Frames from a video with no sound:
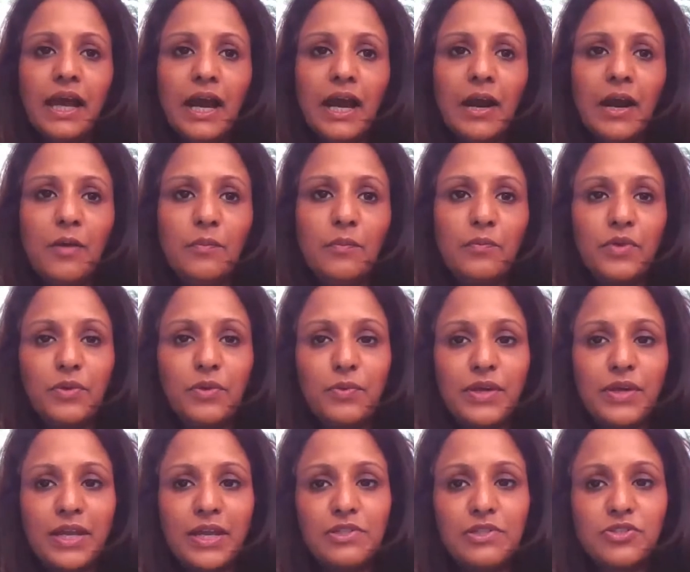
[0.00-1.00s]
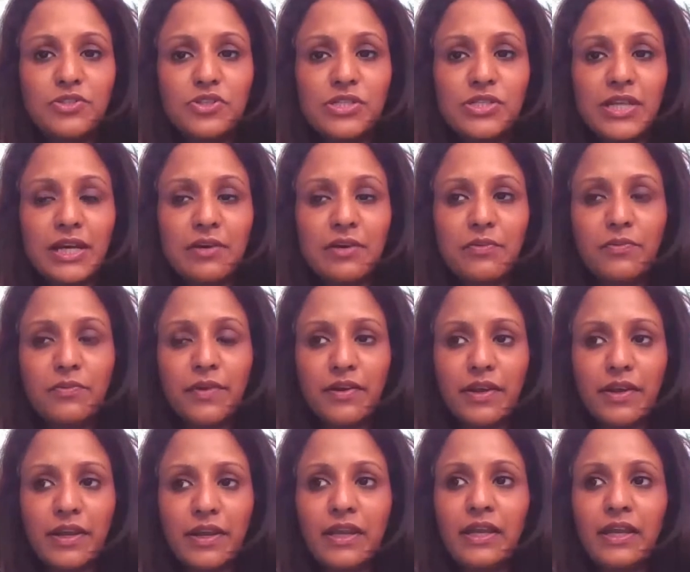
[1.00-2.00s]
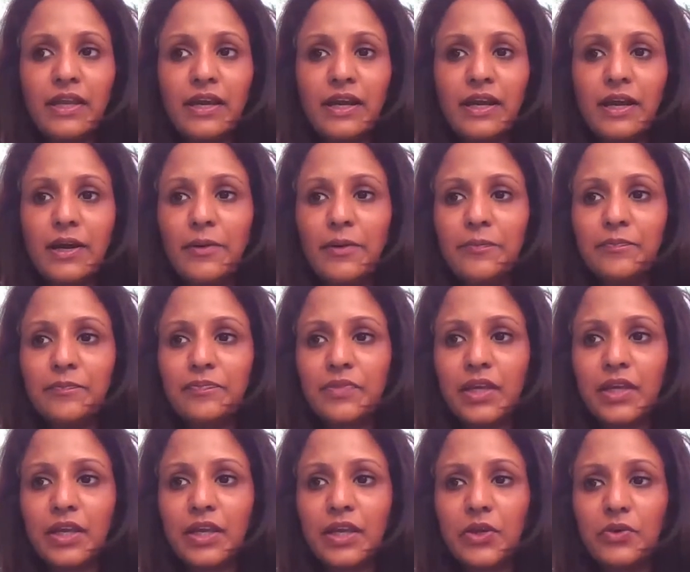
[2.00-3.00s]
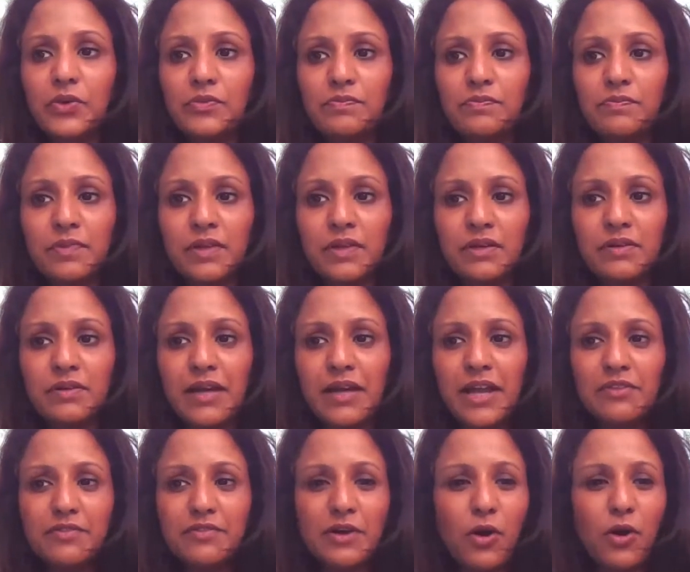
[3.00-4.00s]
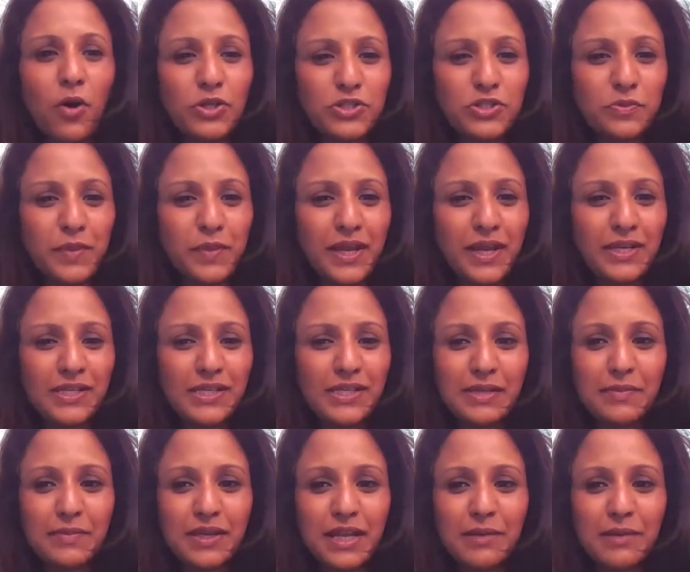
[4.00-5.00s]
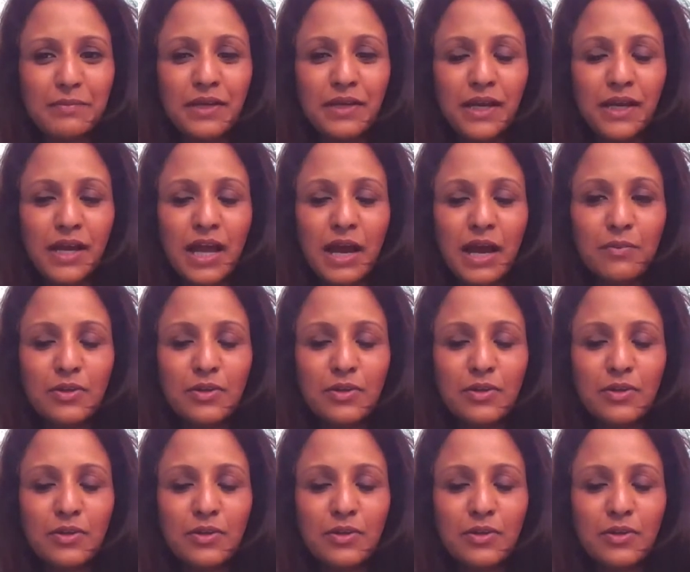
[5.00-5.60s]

We were able to take a very, kind of a automated. I mean, I'm also a